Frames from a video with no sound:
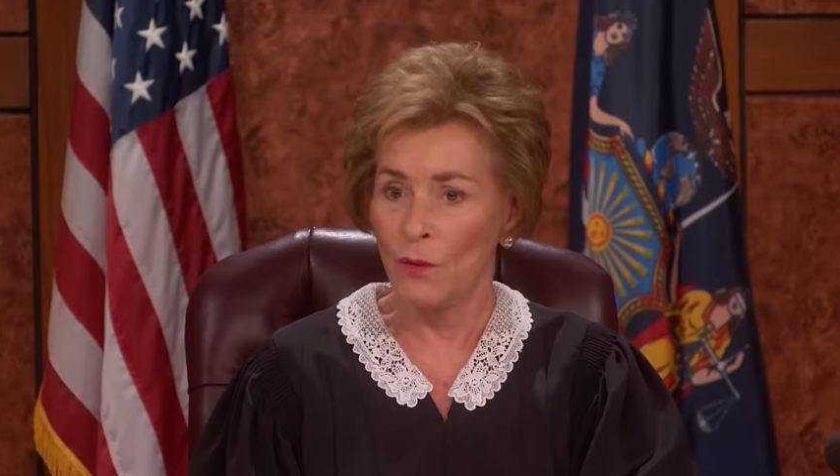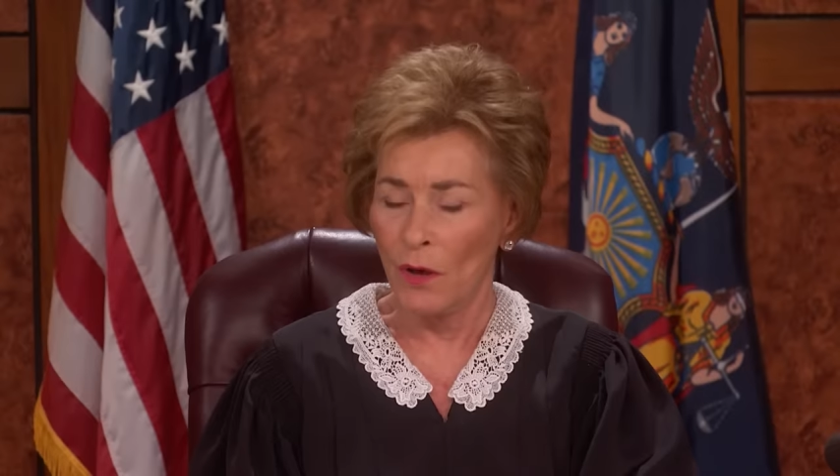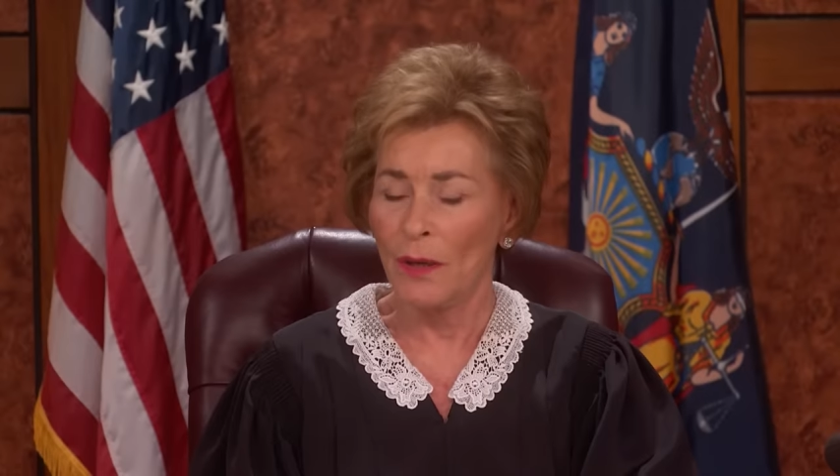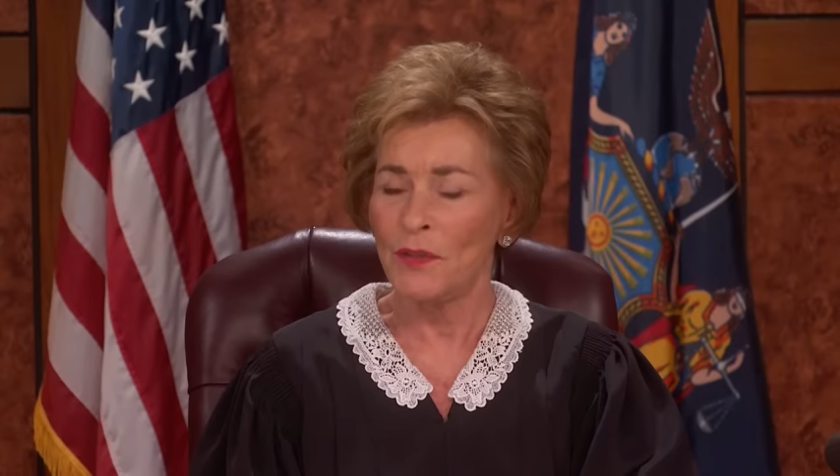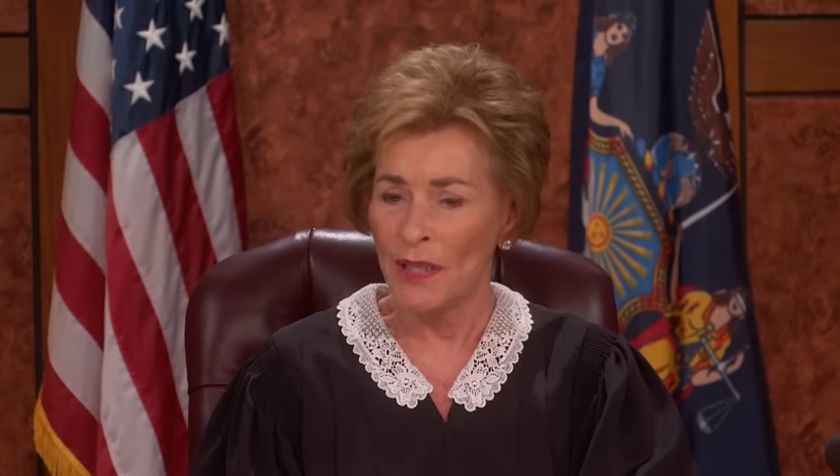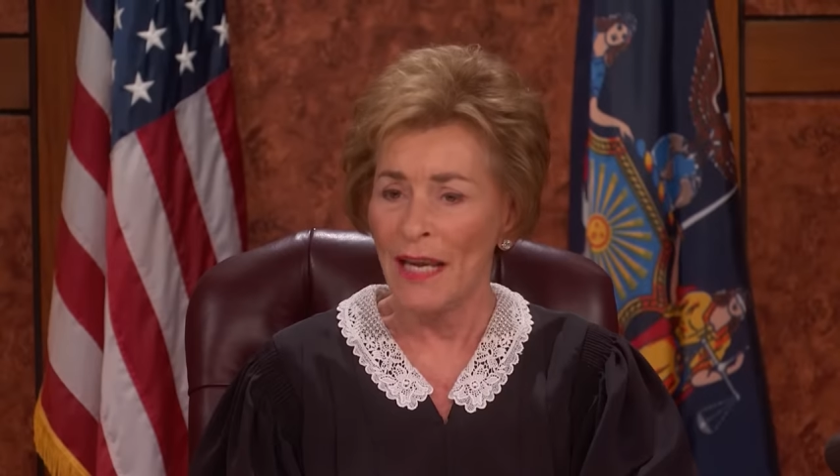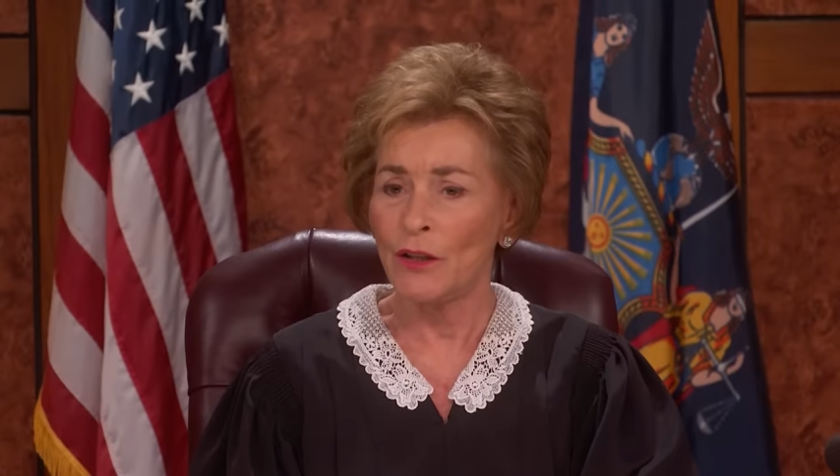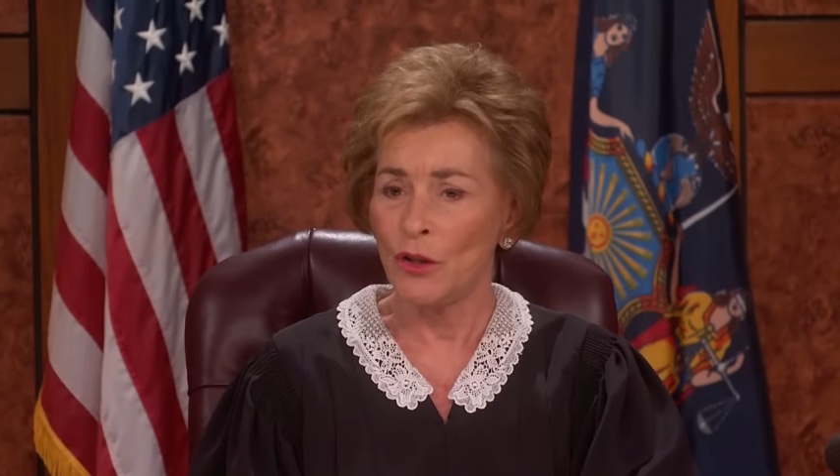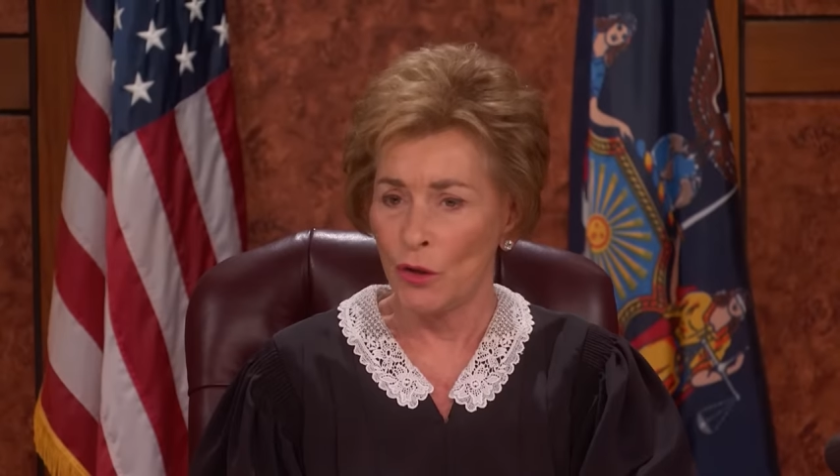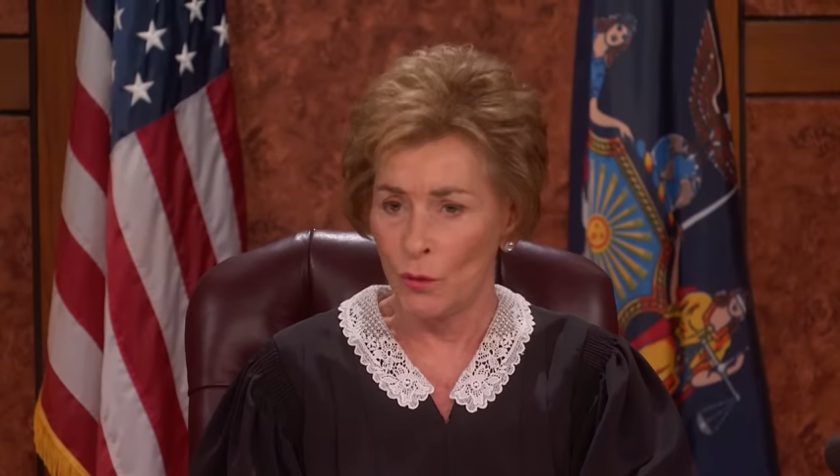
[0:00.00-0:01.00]
what I'm
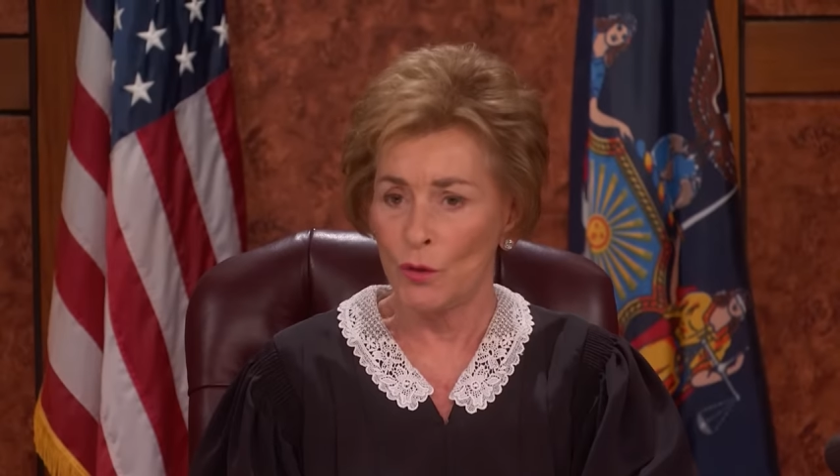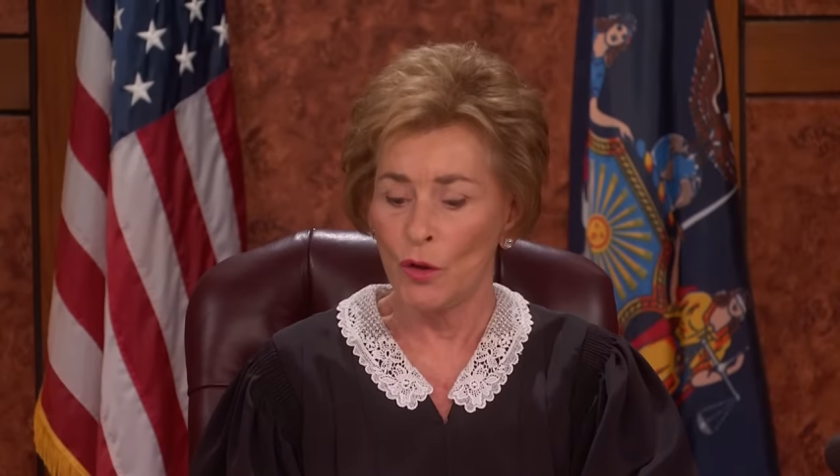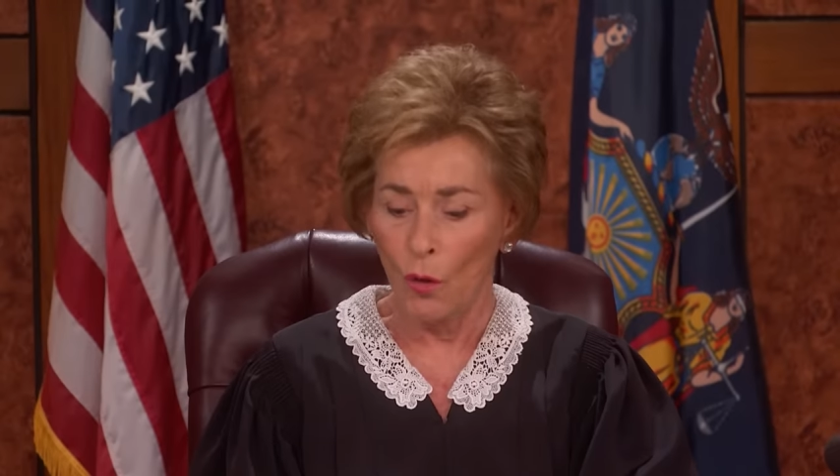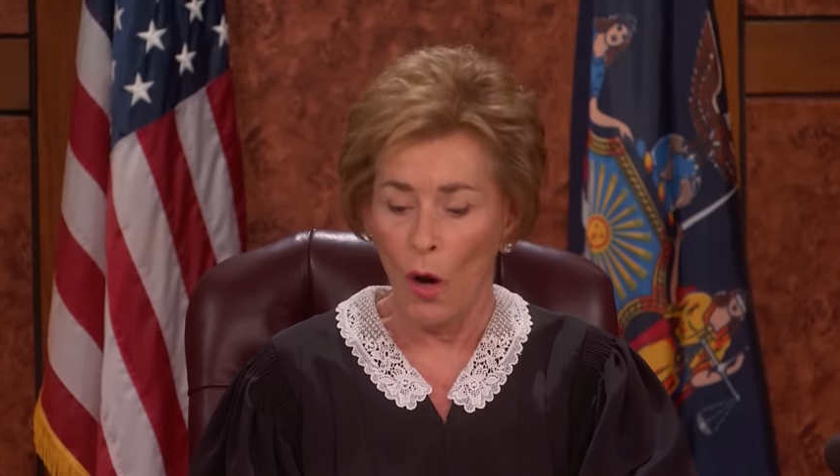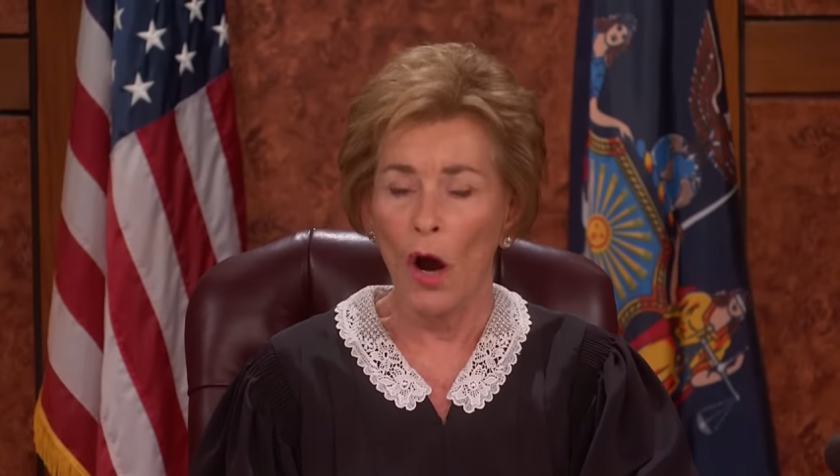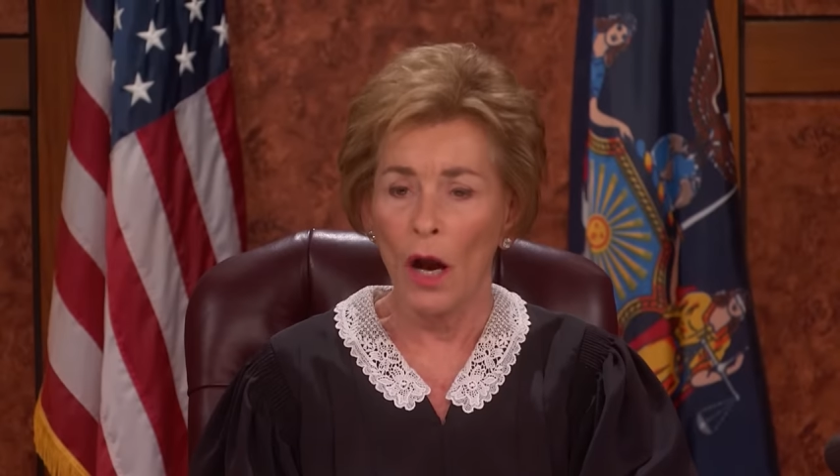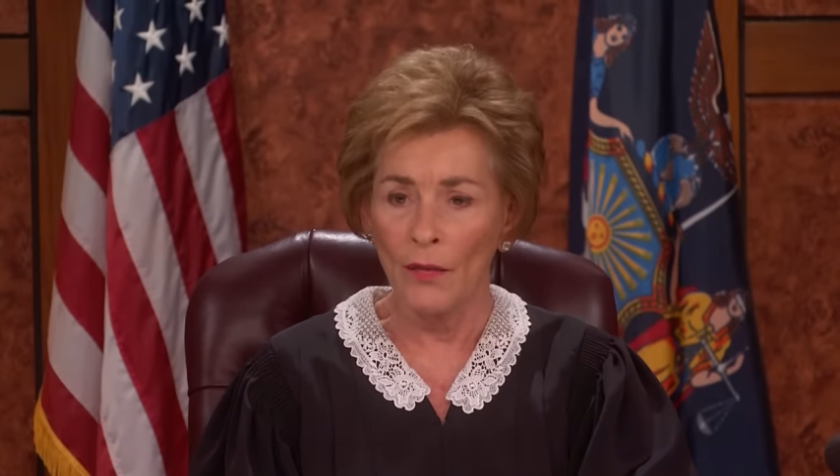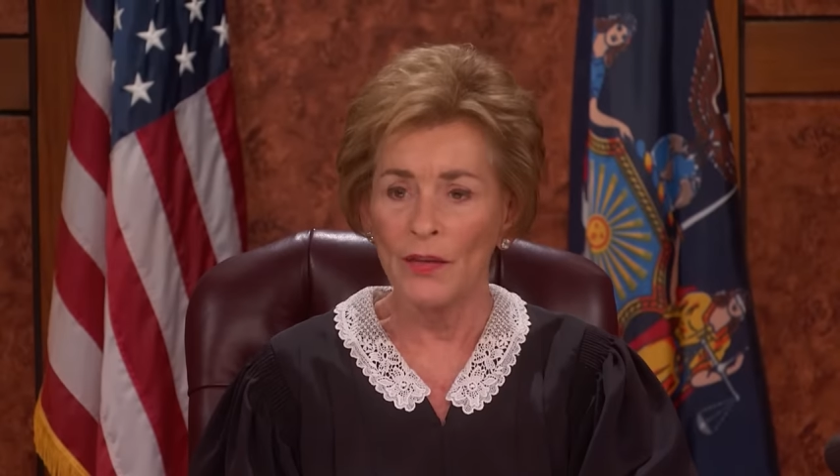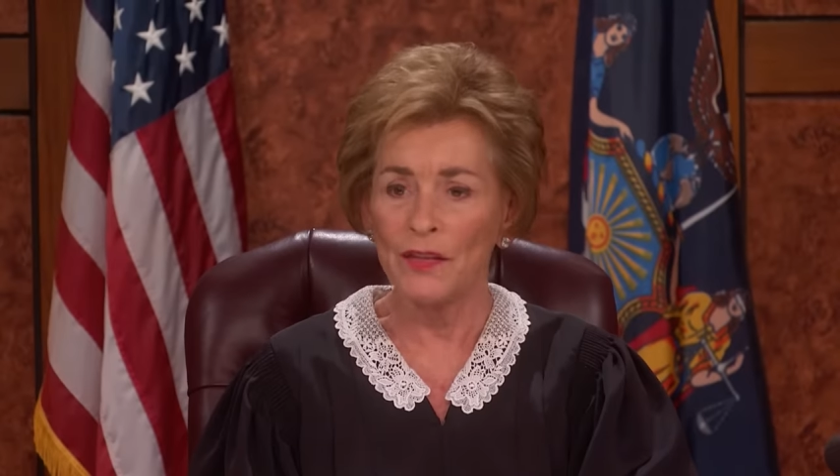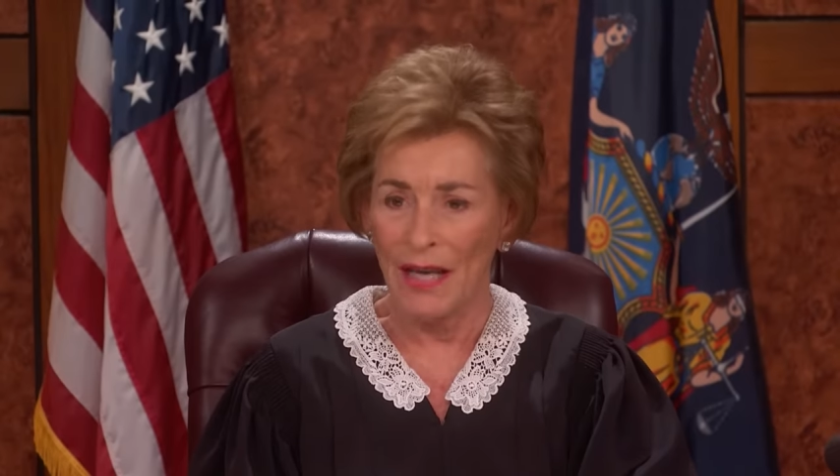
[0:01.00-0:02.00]
saying to you. So
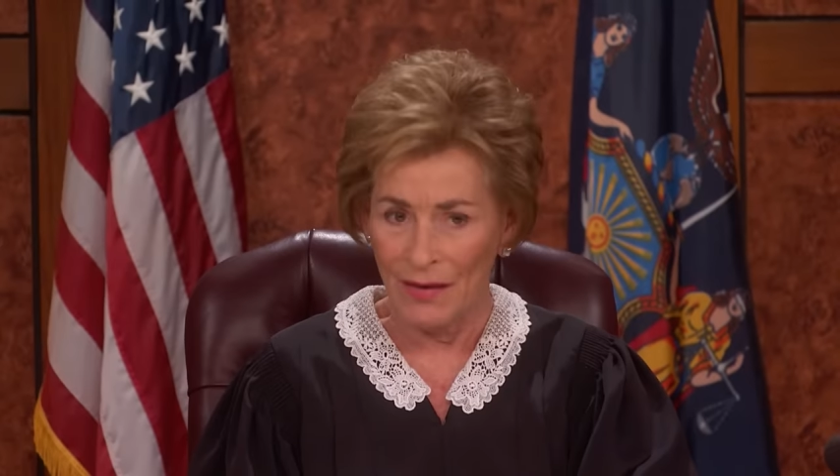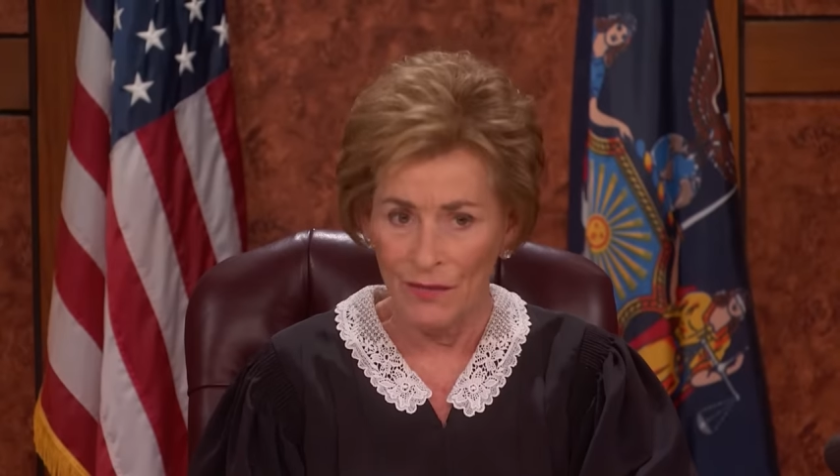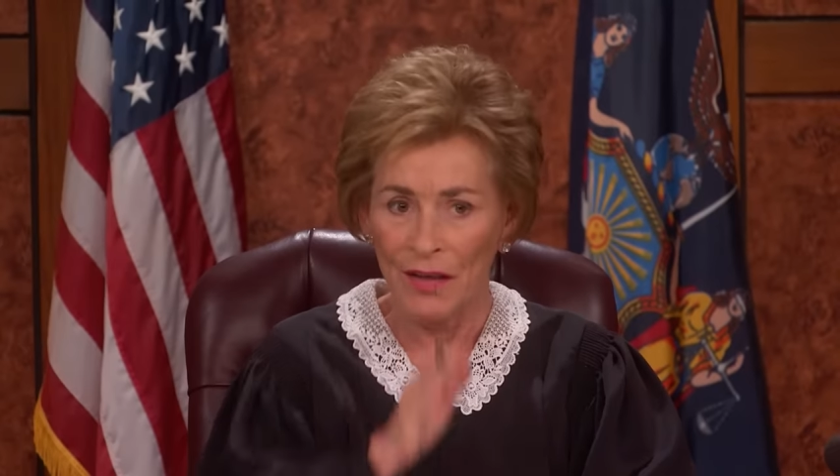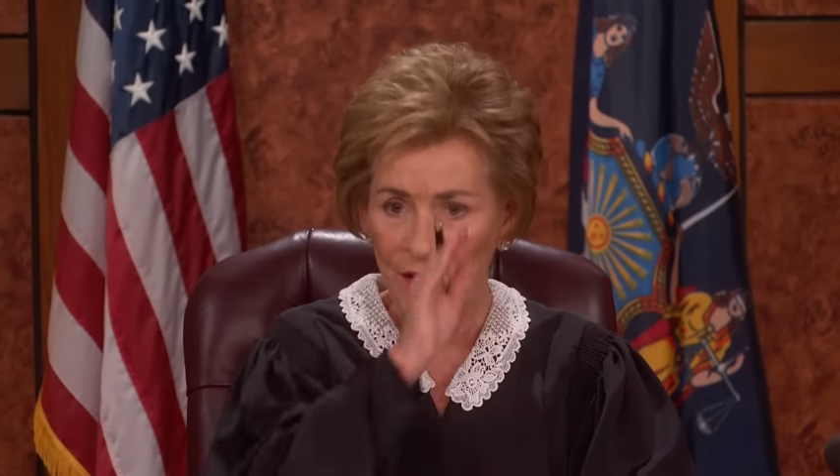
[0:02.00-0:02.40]
on the date that